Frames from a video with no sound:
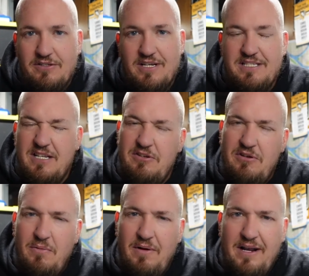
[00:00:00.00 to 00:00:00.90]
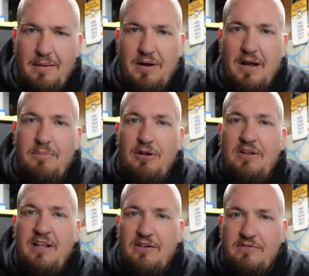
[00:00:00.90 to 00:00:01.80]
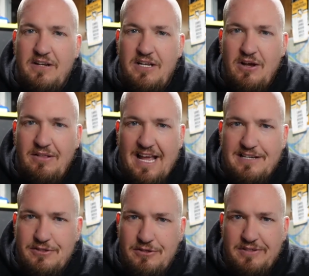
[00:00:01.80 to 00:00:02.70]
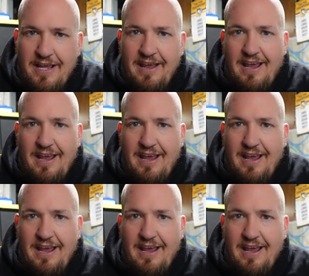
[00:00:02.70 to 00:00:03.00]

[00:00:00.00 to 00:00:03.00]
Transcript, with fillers: So I said, you know what, I'm going to upload another video last Tuesday,